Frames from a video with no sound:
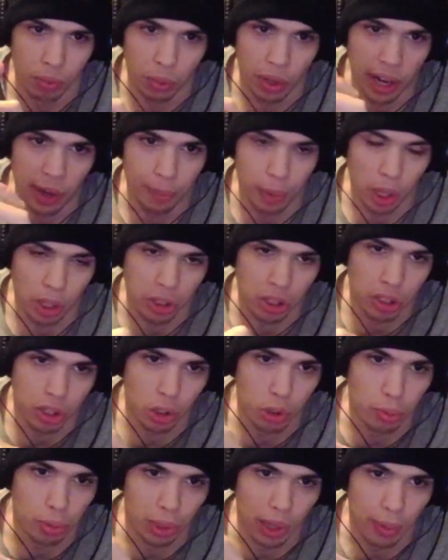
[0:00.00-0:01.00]
When I bought
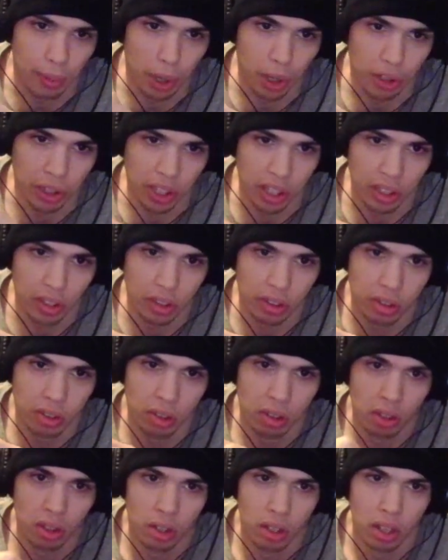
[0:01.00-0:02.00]
Super, I bought this.
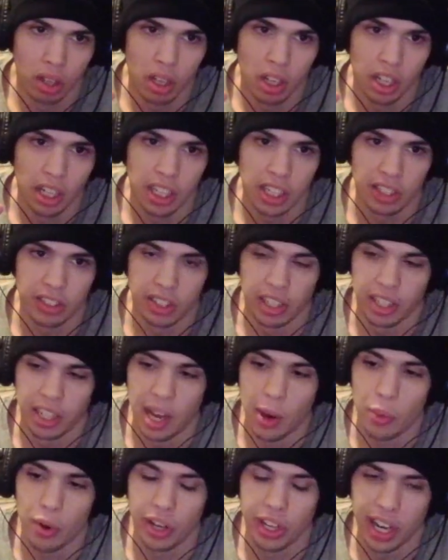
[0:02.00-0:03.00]
Because
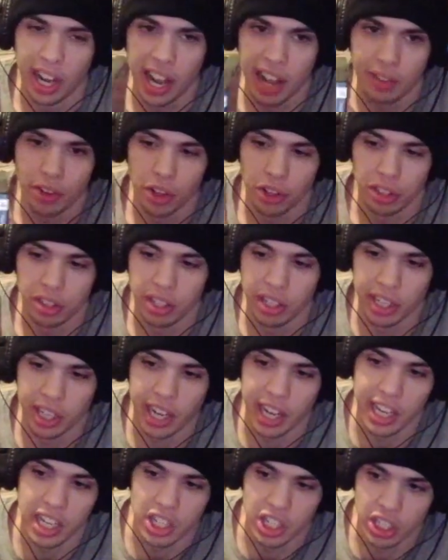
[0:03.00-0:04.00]
I wanted to have all the
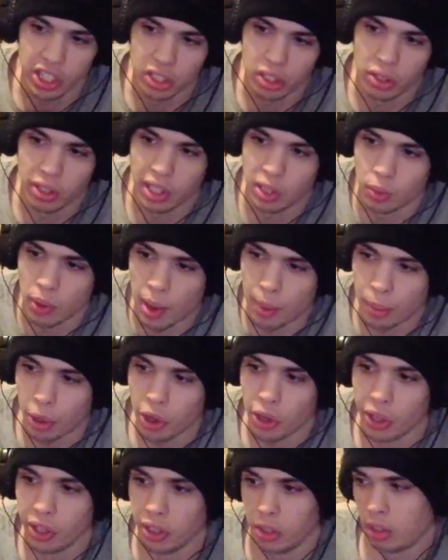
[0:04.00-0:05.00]
Tenkaichis, so that's why I
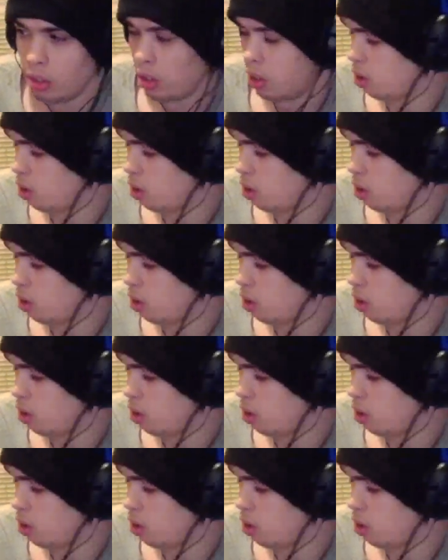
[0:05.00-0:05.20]
bought it.